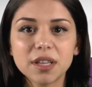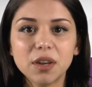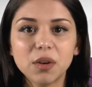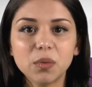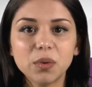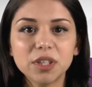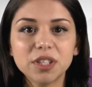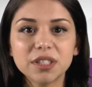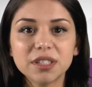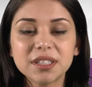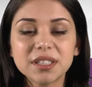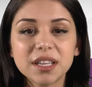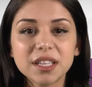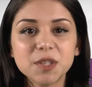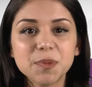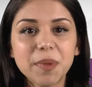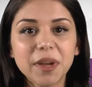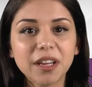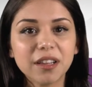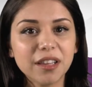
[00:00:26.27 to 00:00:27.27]
in which a
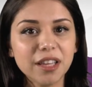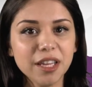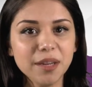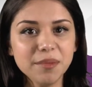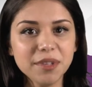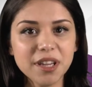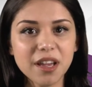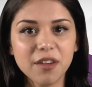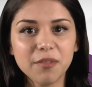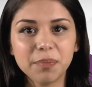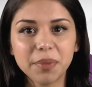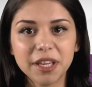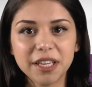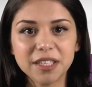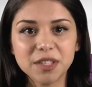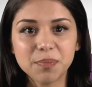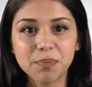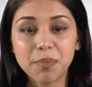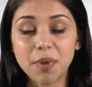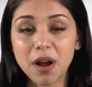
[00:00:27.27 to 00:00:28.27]
suspect claimed to have
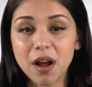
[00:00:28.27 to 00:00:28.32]
placed